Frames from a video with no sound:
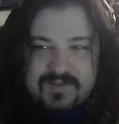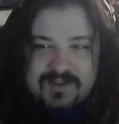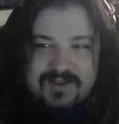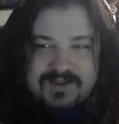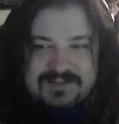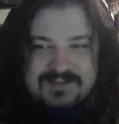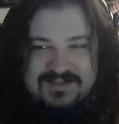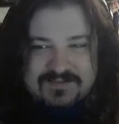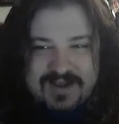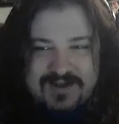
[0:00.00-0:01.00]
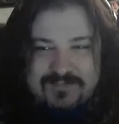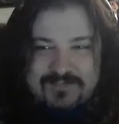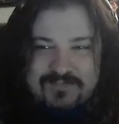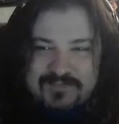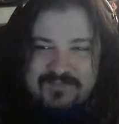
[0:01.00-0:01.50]
It gets less random
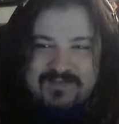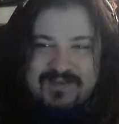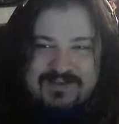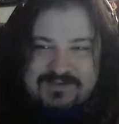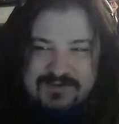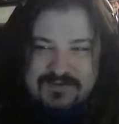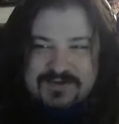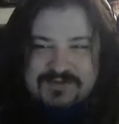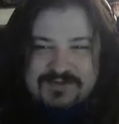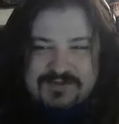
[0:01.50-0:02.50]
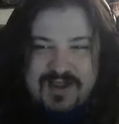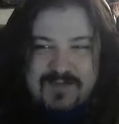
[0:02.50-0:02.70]
as you increase your trap